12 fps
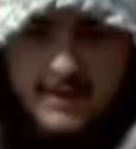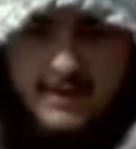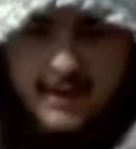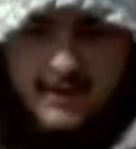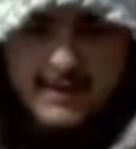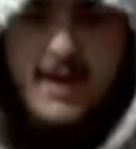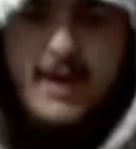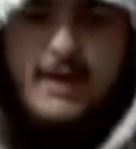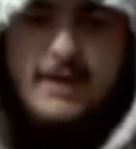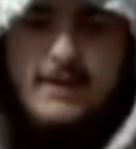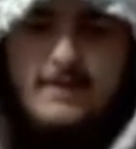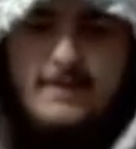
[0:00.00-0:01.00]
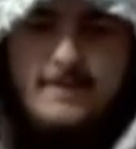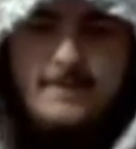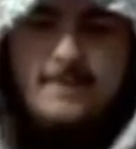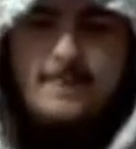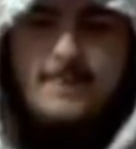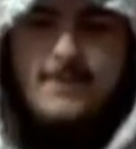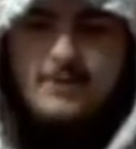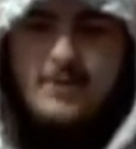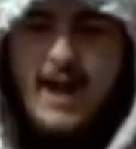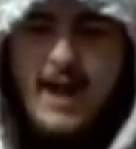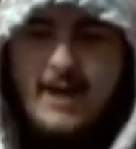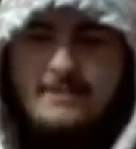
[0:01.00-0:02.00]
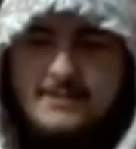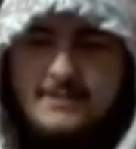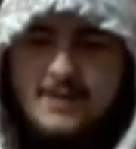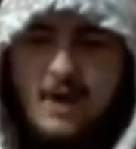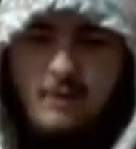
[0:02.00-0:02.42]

and kick! Crap, it's not